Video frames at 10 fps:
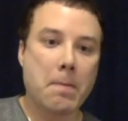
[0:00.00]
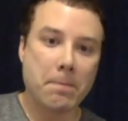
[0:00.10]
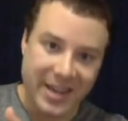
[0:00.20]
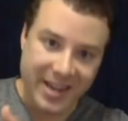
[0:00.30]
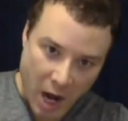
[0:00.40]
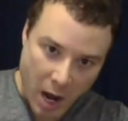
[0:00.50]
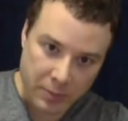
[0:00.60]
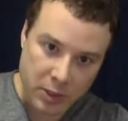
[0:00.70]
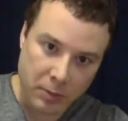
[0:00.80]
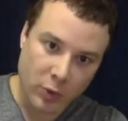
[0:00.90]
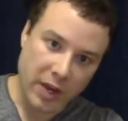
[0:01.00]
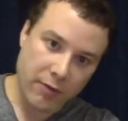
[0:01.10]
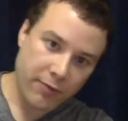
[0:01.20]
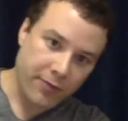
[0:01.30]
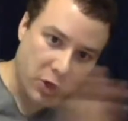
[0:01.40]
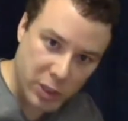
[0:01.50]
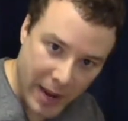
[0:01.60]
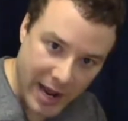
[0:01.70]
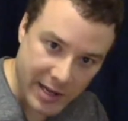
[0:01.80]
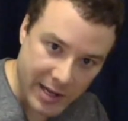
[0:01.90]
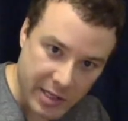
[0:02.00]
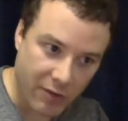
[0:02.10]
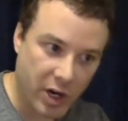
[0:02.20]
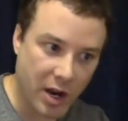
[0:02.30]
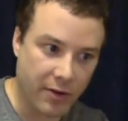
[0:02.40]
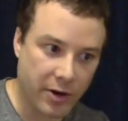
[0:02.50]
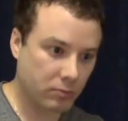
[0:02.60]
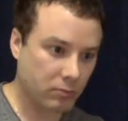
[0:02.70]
Being comfortable with that first pass, cover to cover,